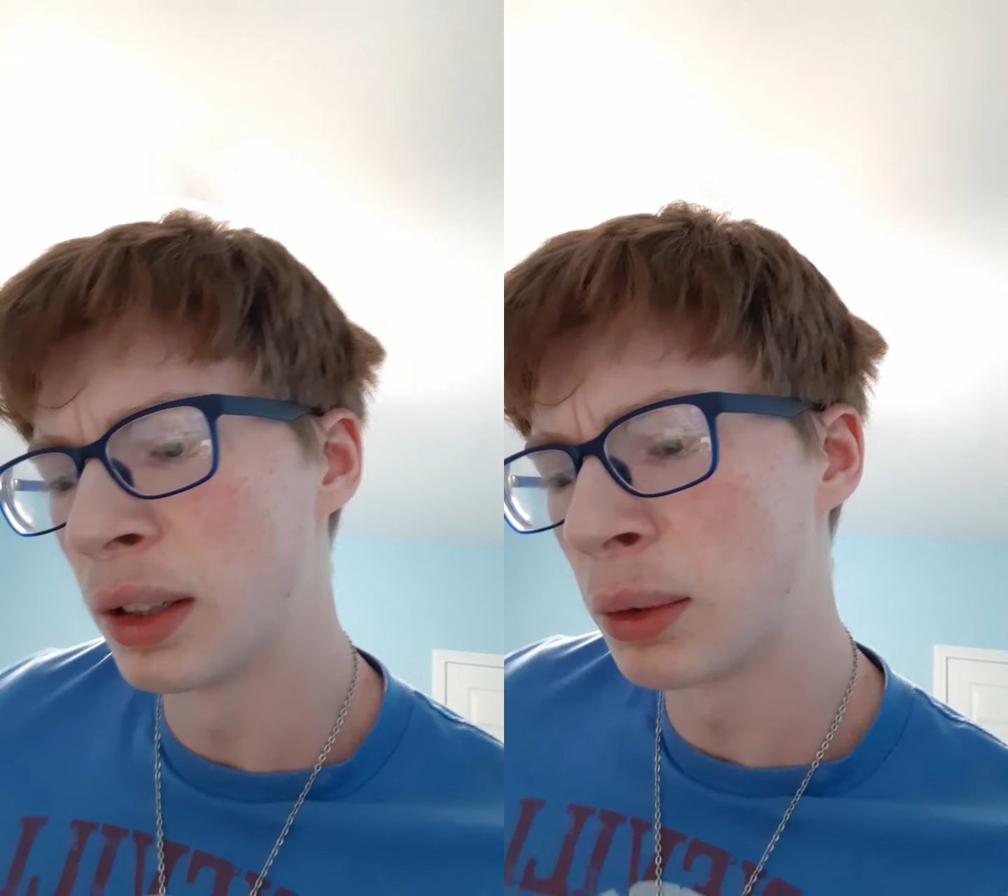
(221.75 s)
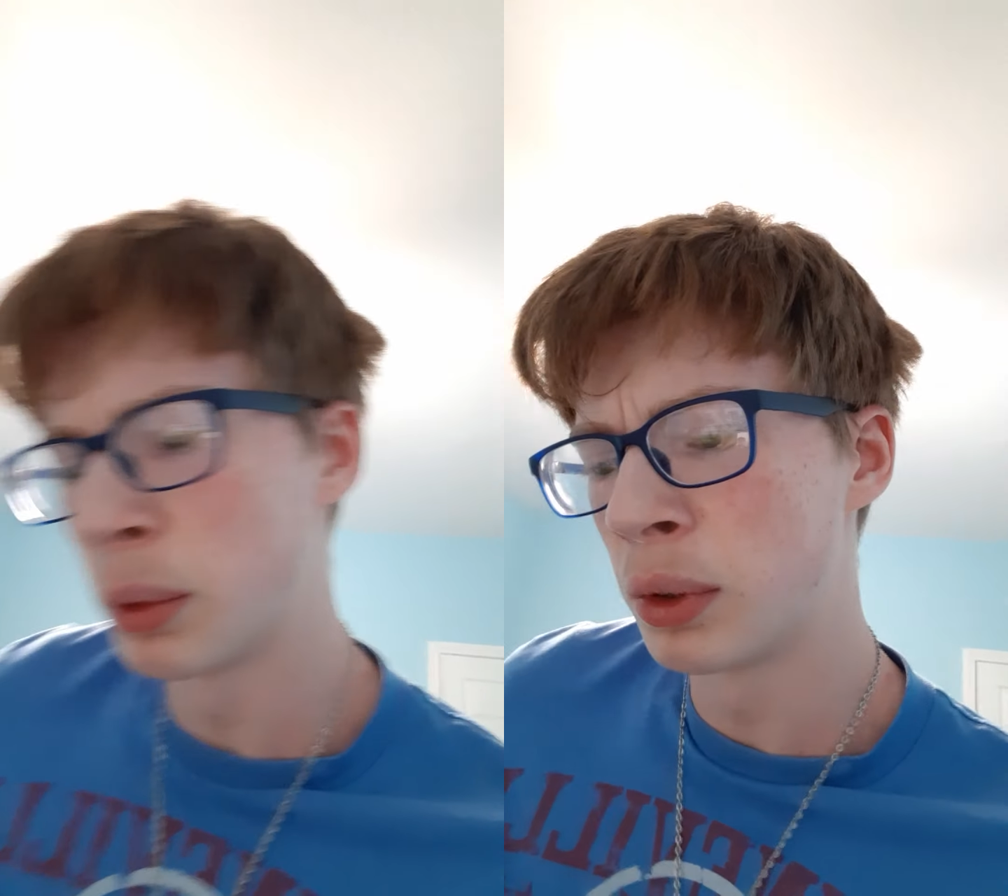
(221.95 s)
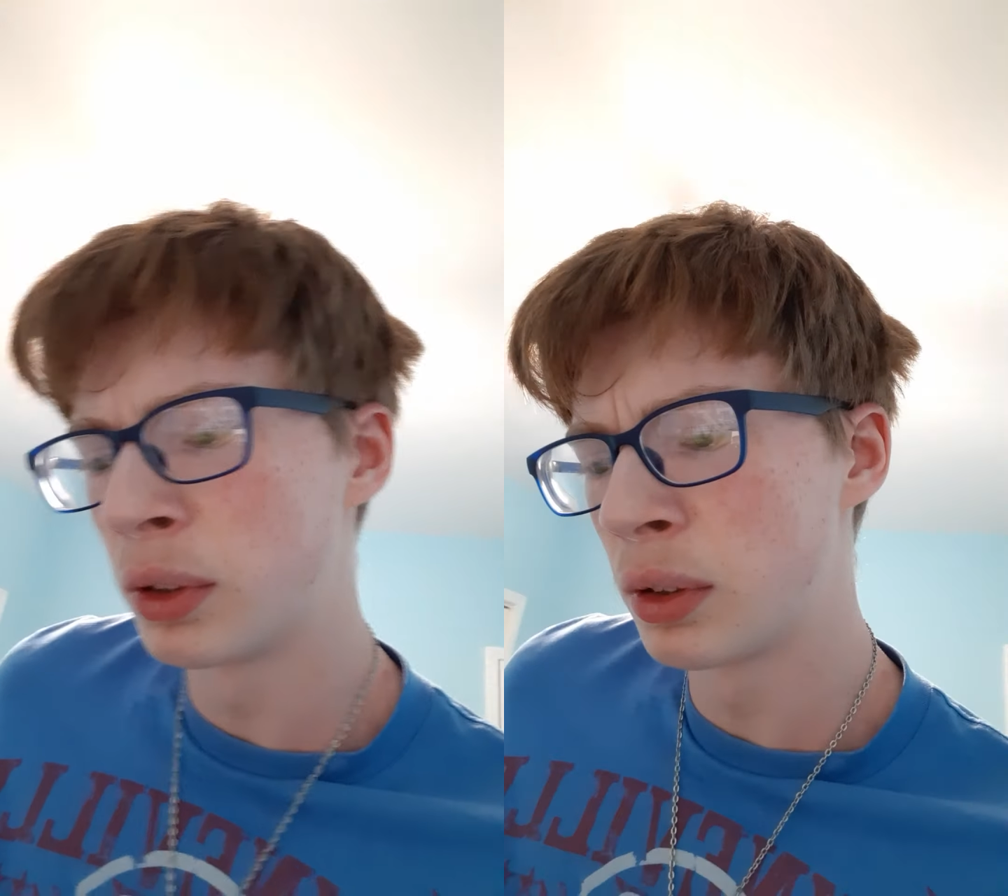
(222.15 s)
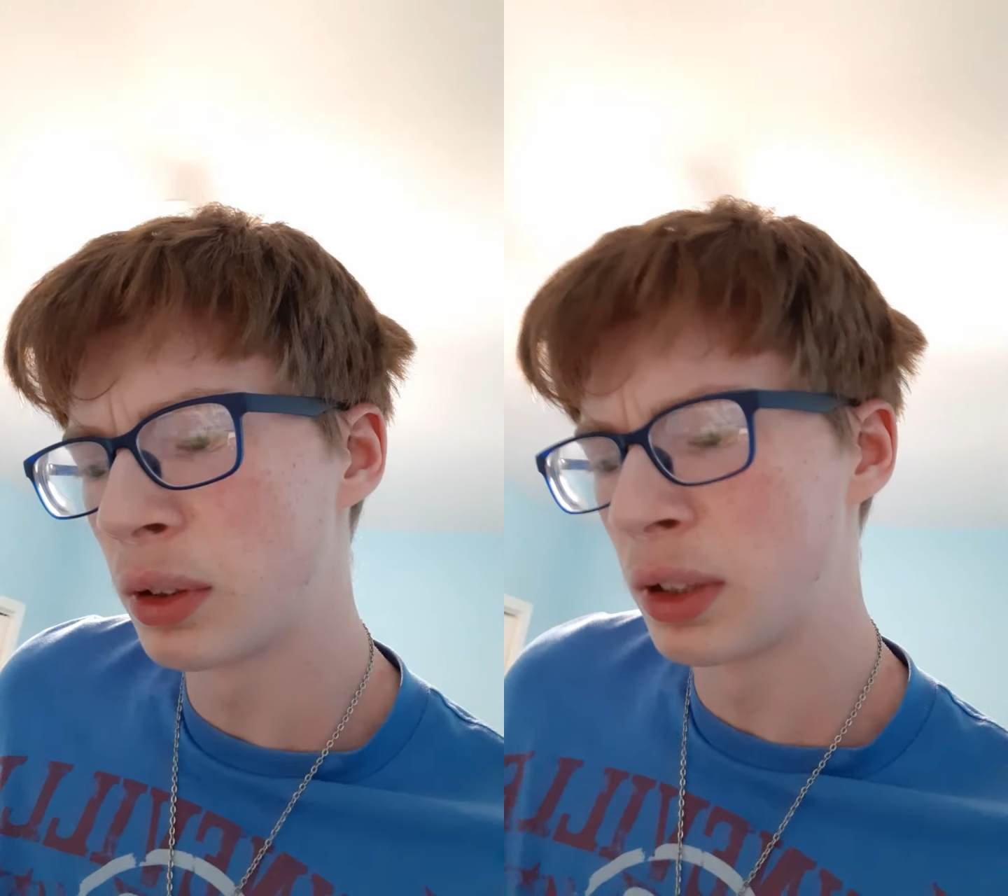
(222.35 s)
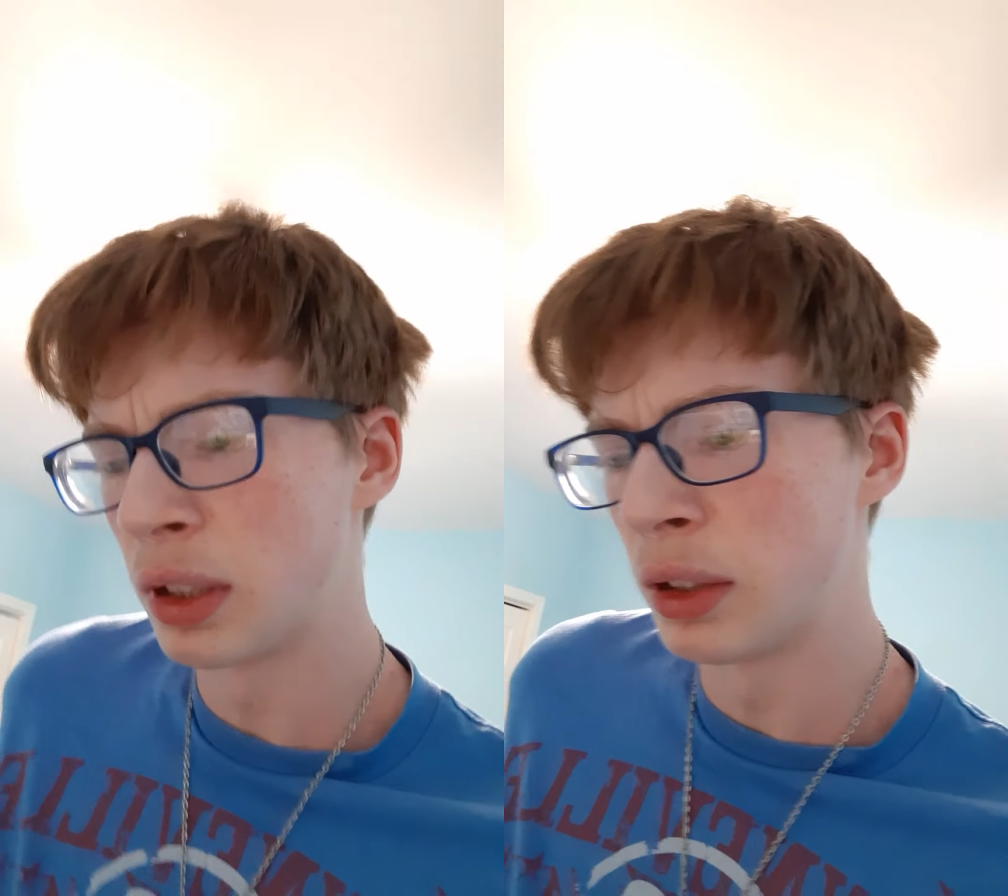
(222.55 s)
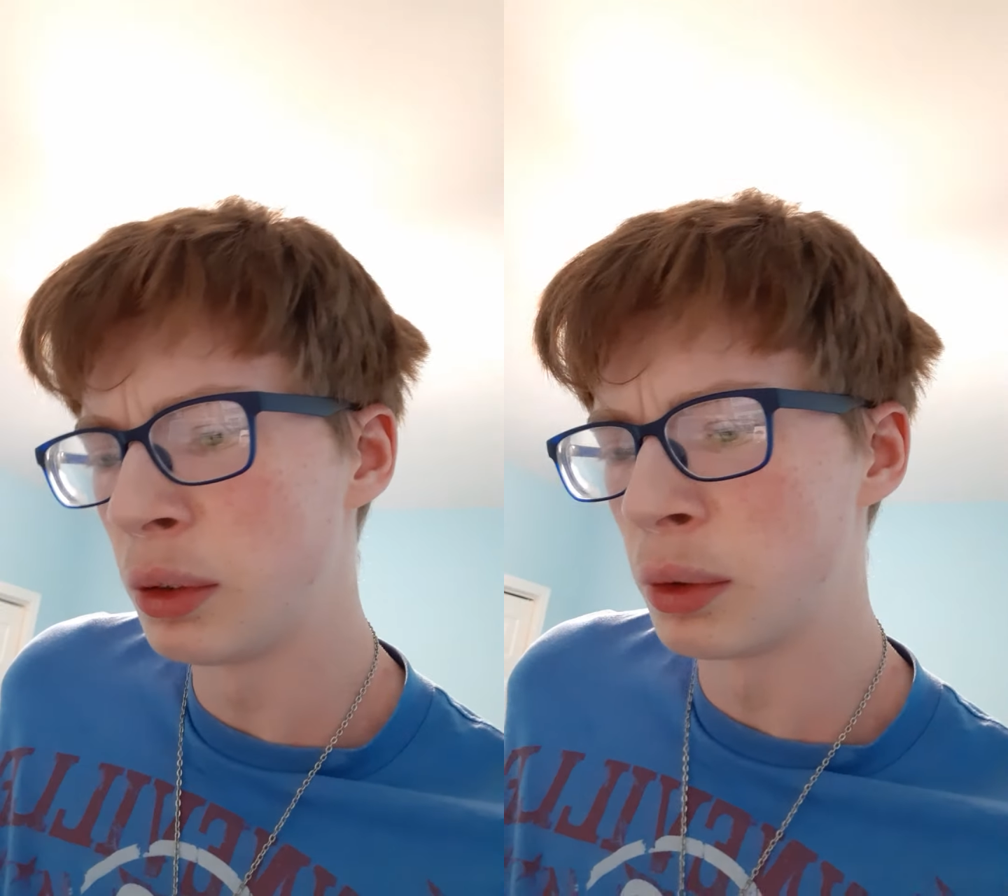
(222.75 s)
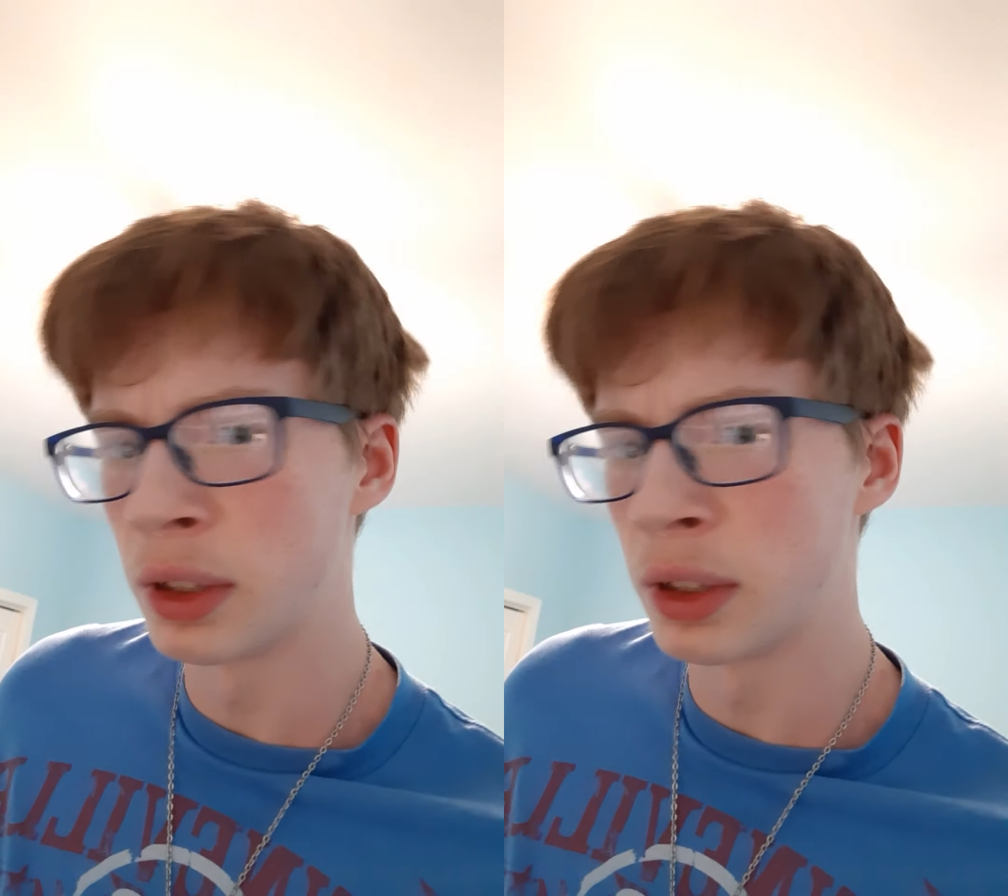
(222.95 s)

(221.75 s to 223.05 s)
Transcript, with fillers: I was gonna do